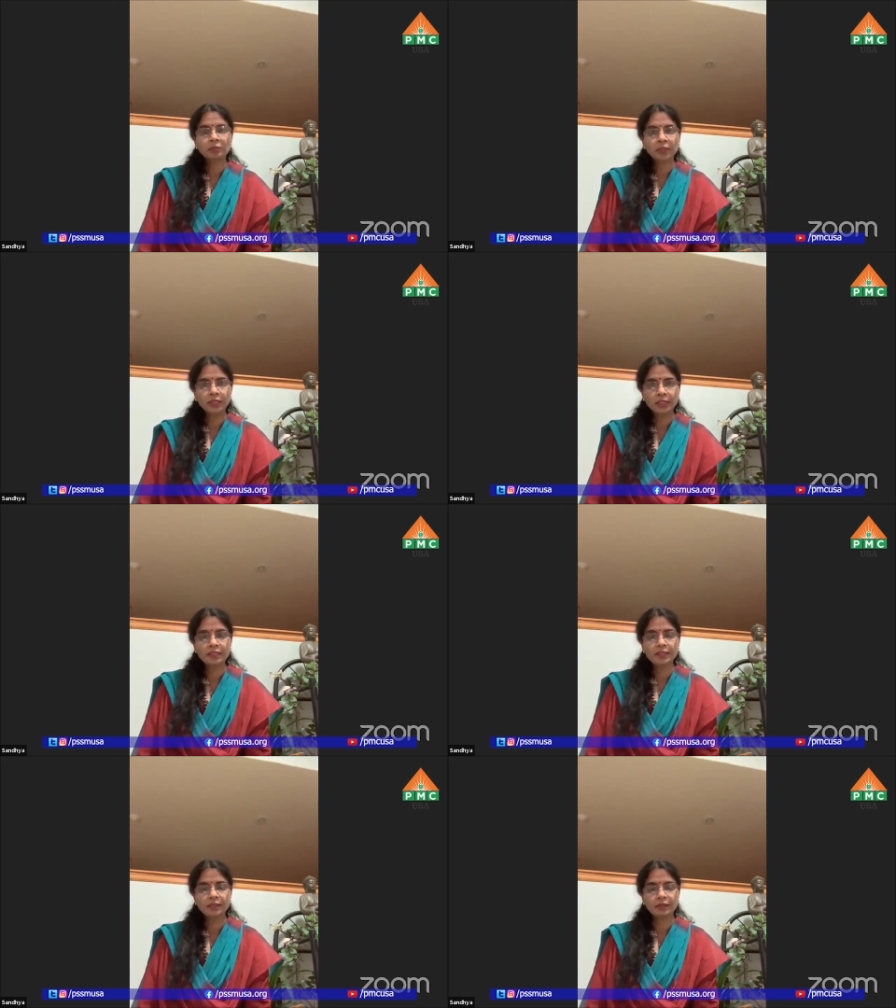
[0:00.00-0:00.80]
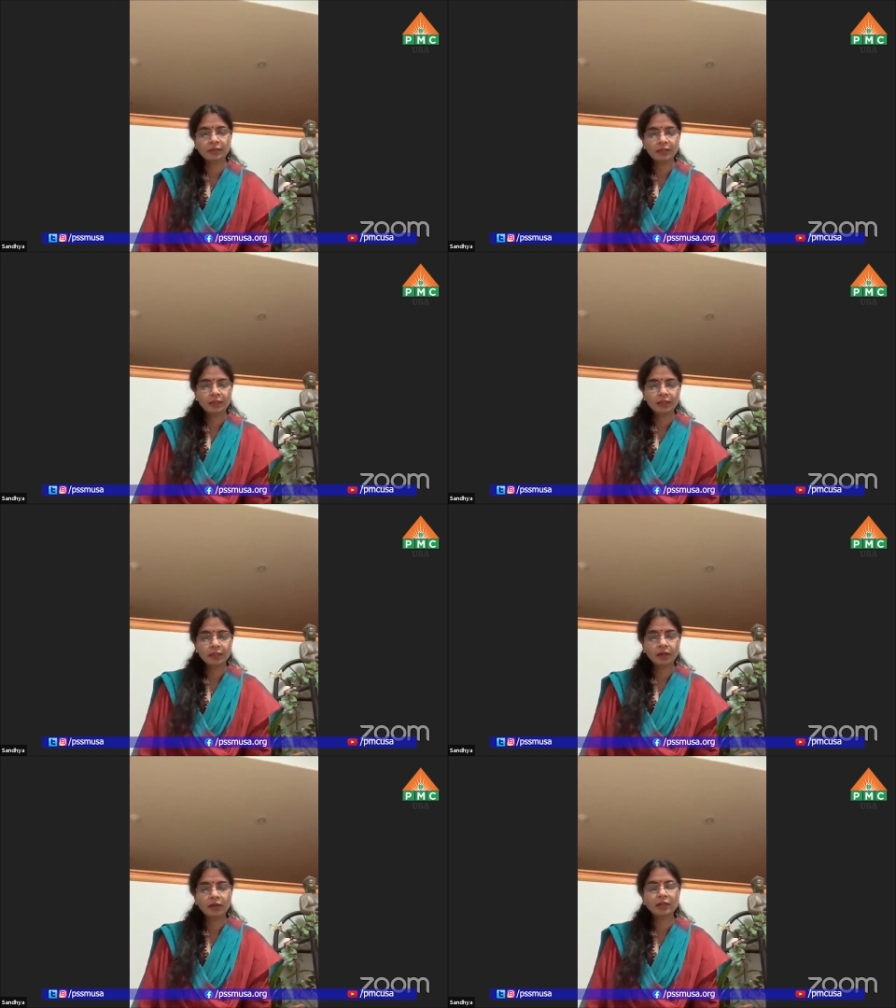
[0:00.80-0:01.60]
peace,
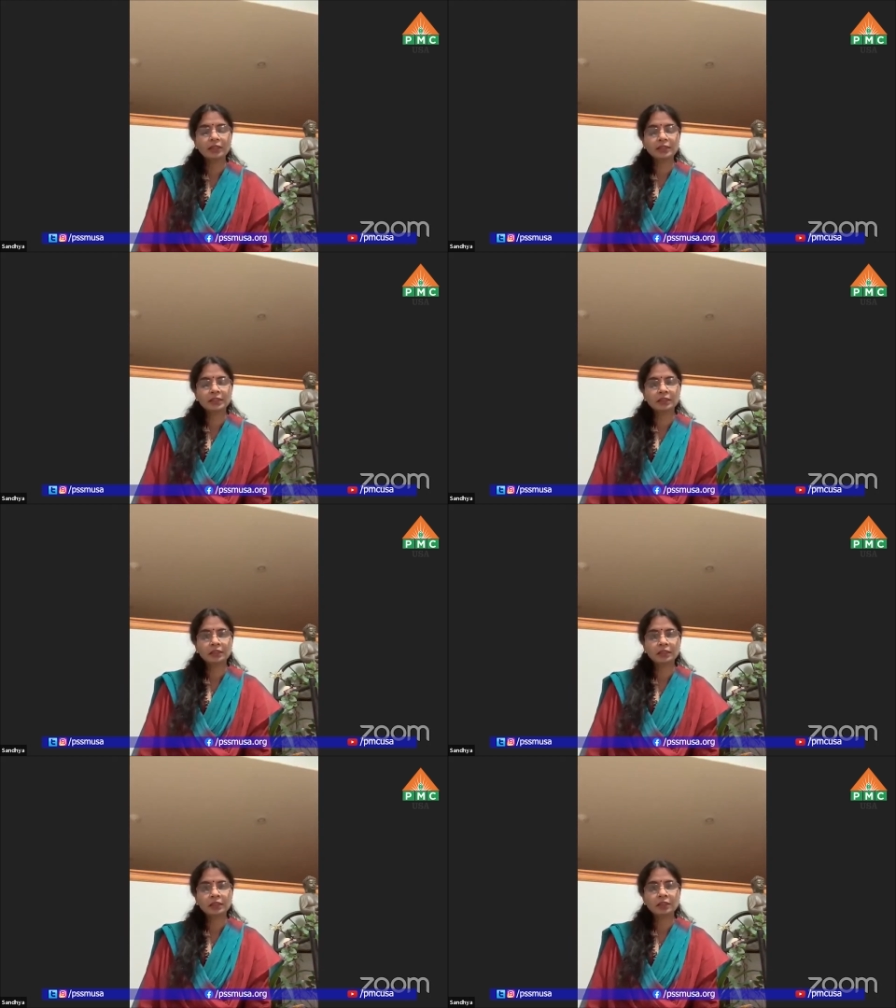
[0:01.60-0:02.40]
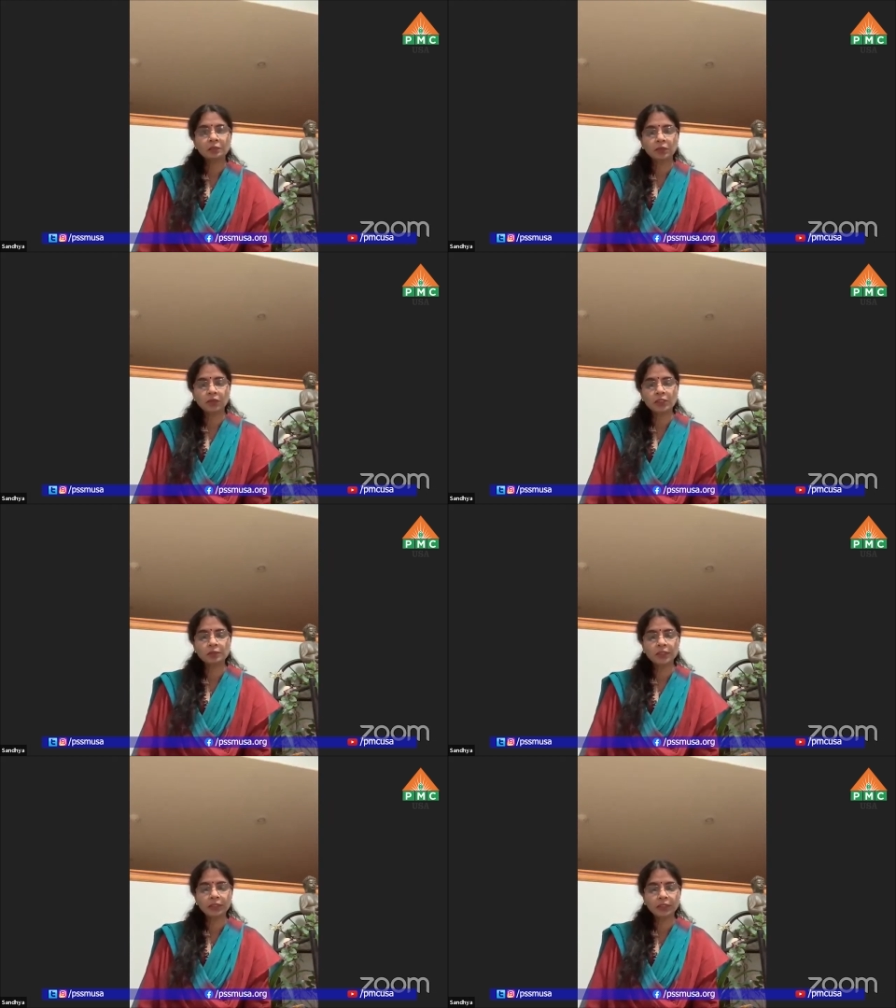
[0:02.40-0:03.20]
knowledge,
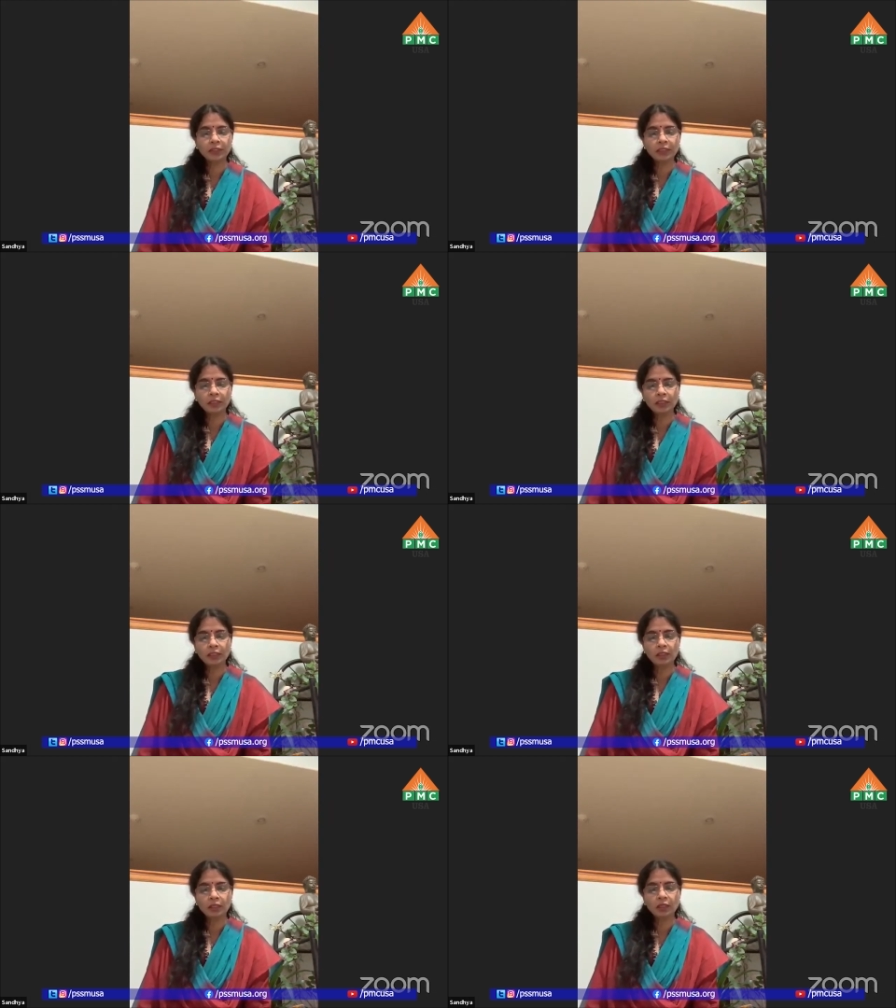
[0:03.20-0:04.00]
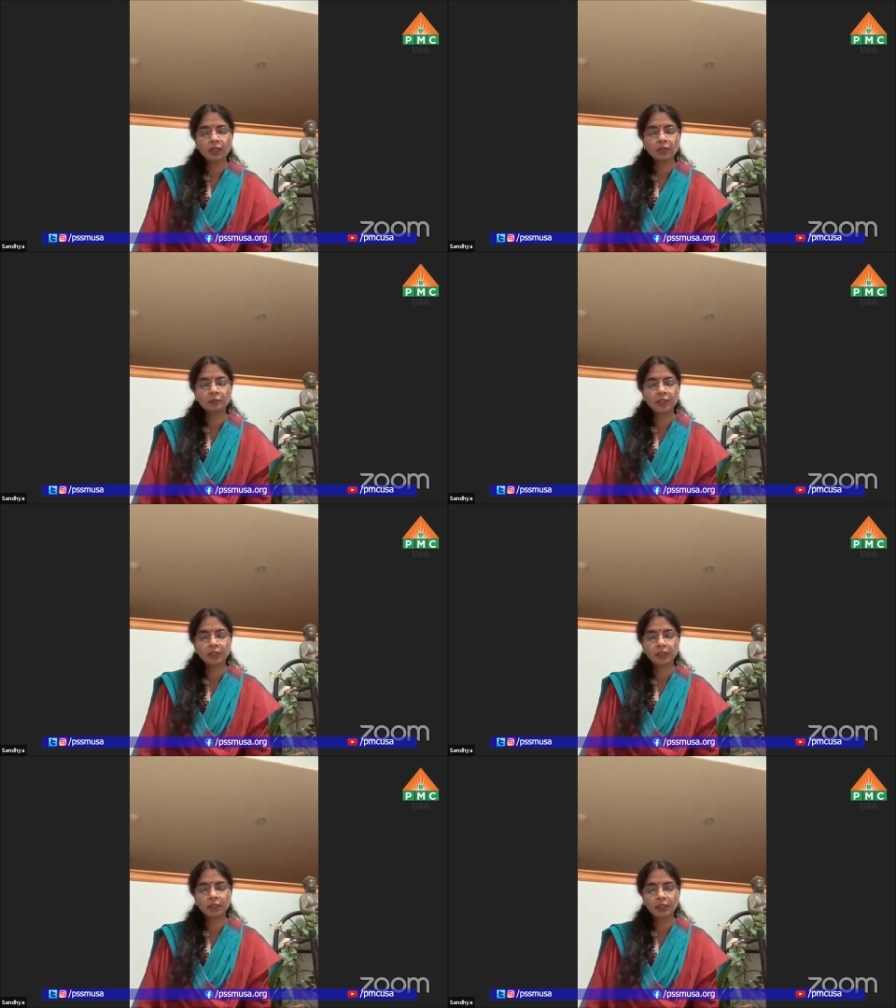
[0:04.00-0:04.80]
prosperity,
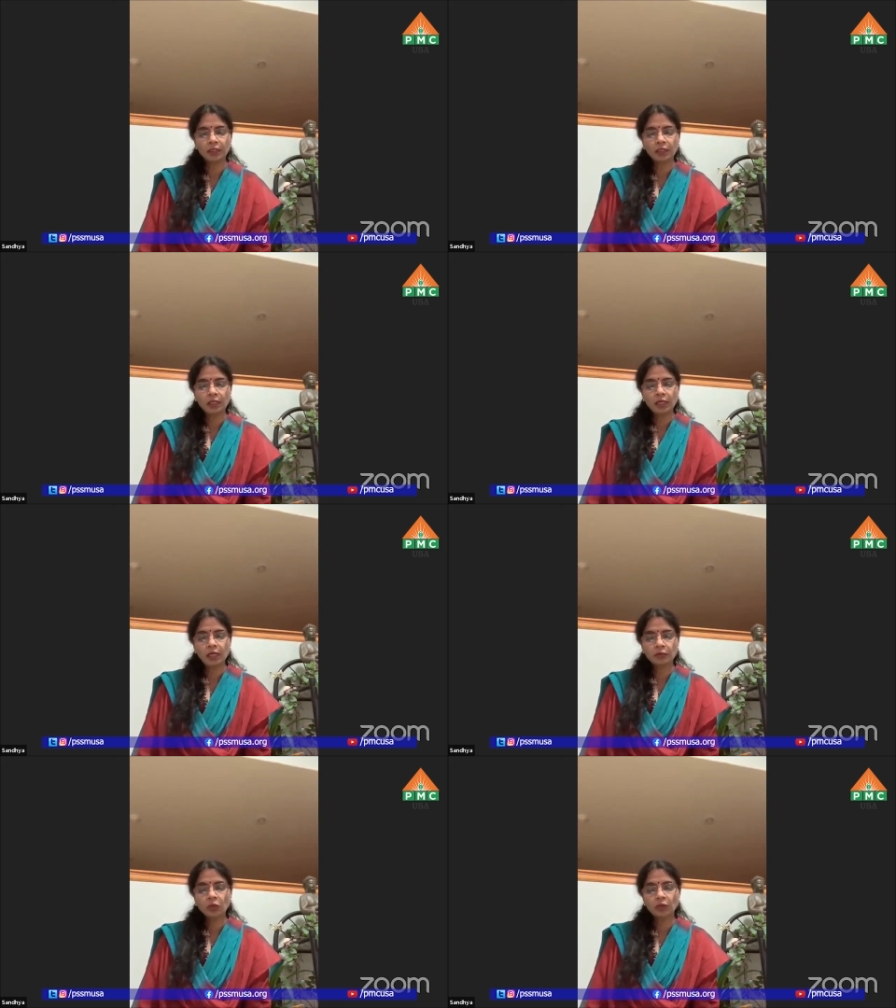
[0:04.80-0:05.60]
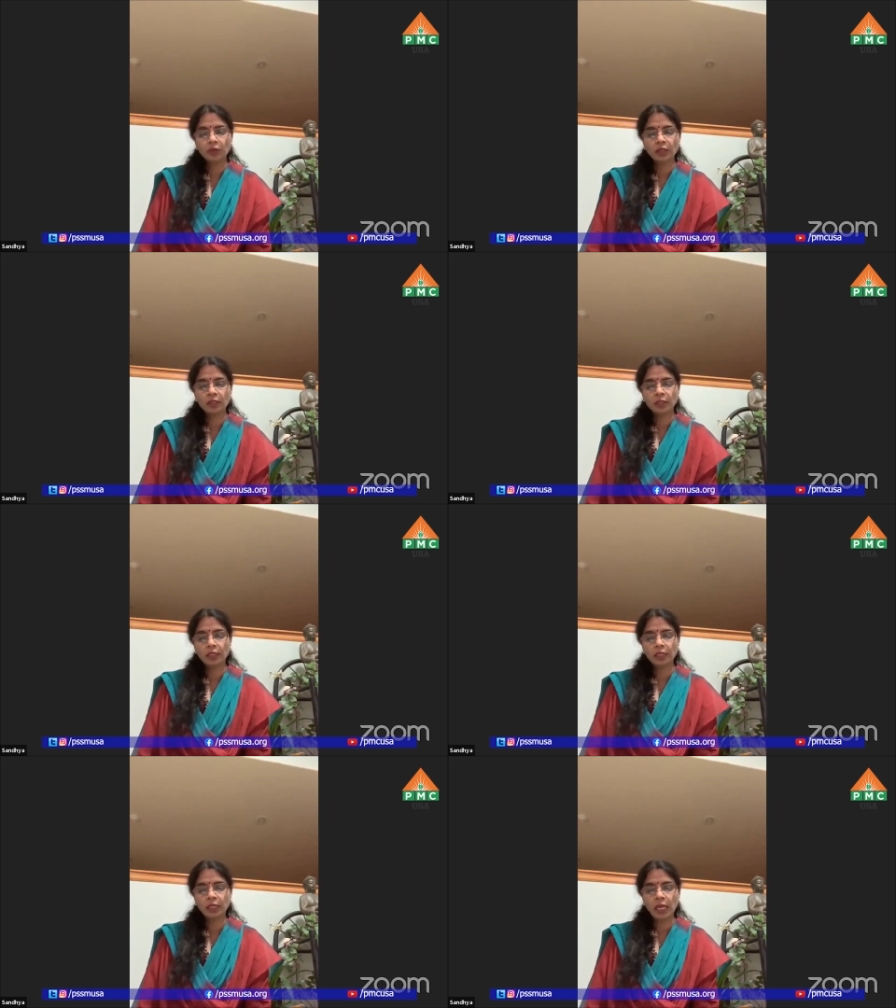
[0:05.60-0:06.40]
harmony, and overall
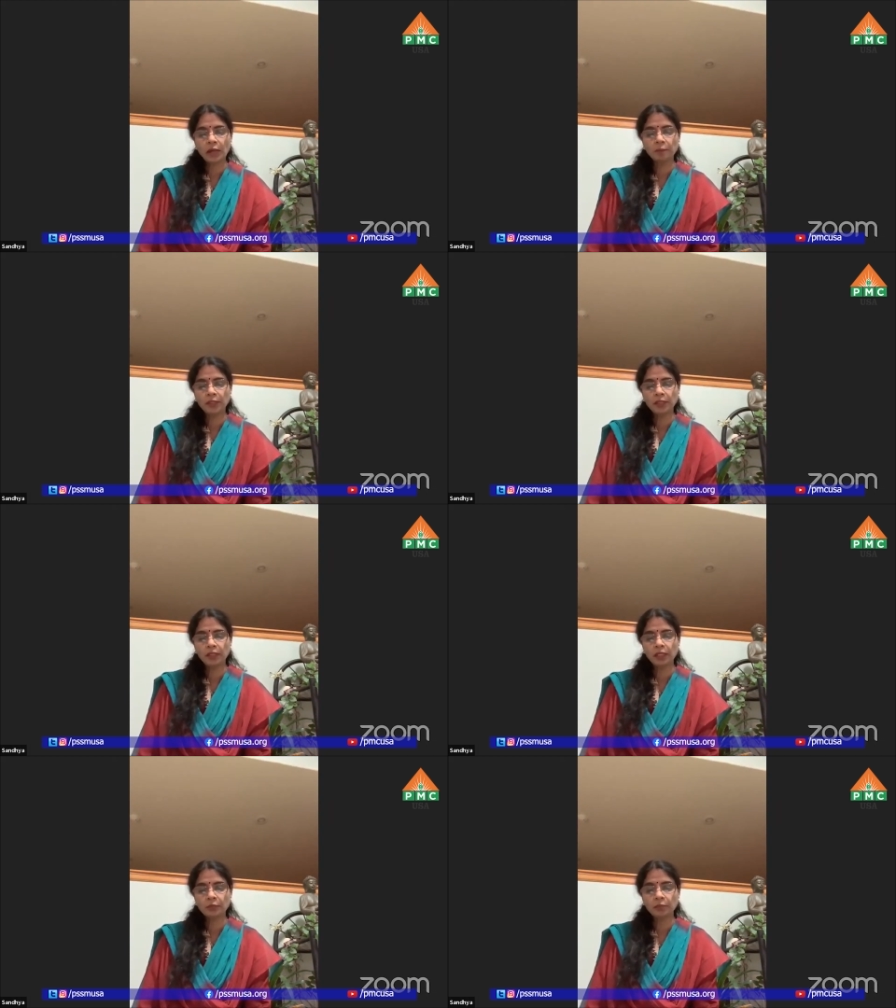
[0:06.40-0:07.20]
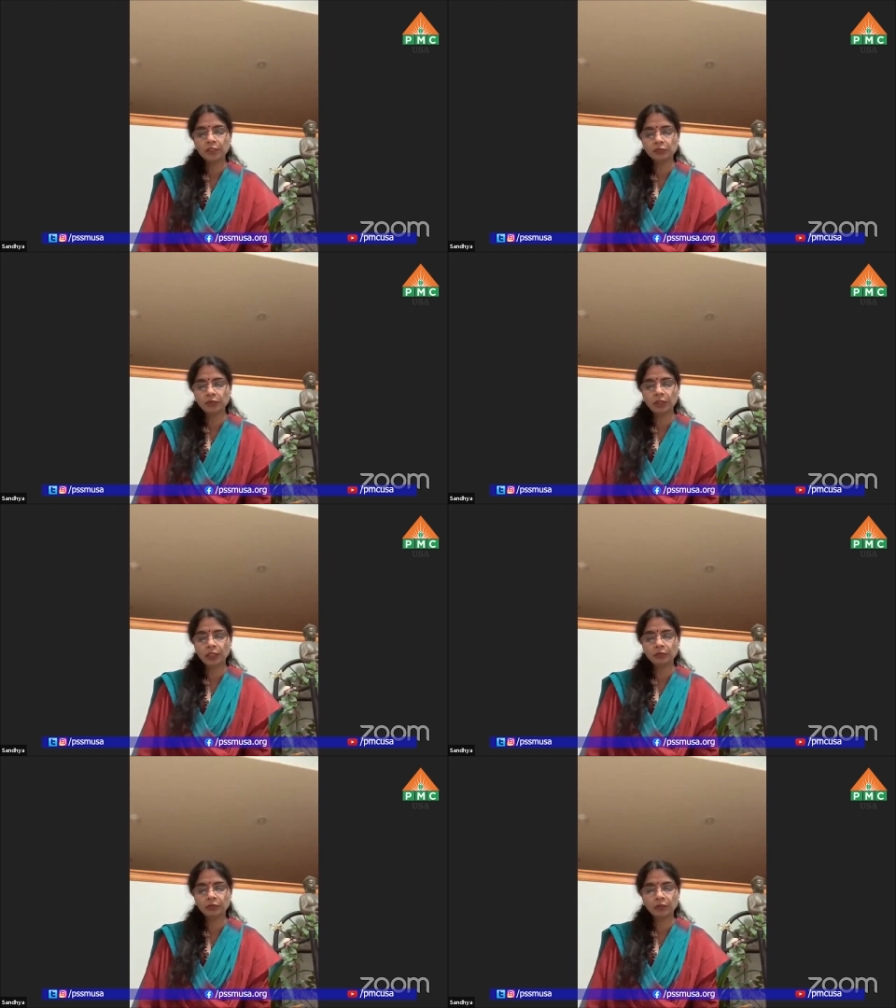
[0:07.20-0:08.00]
a happy and blissful
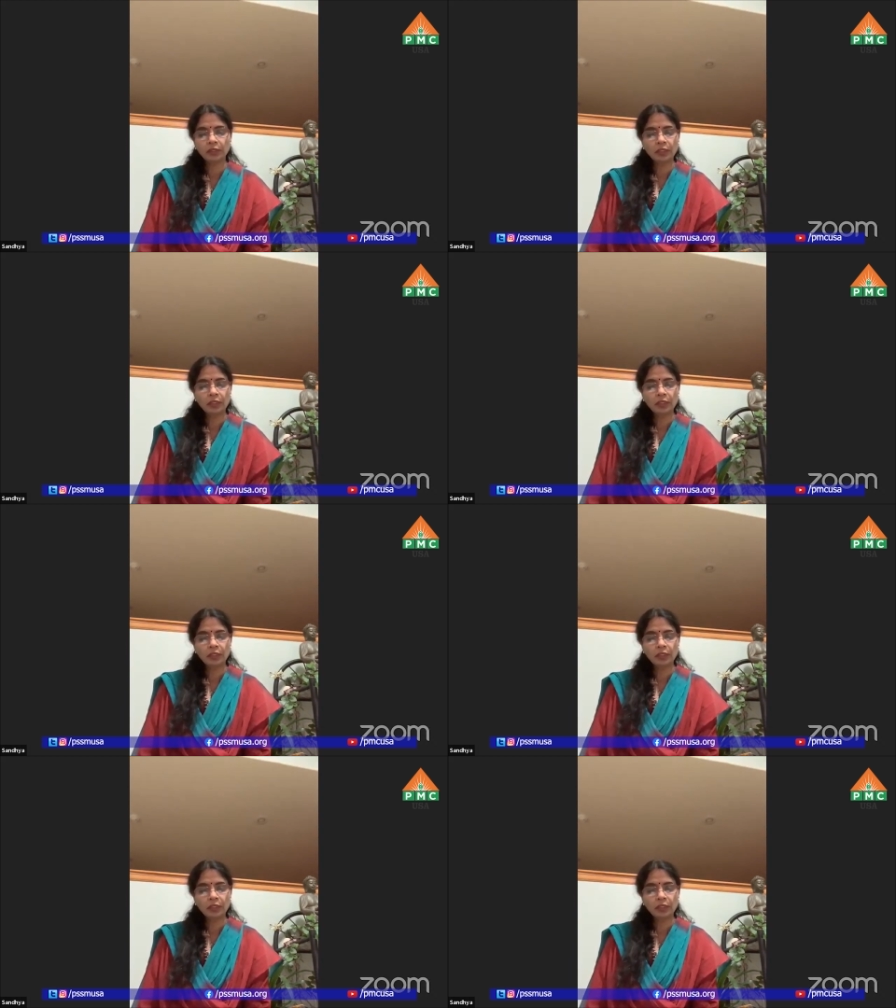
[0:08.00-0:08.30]
life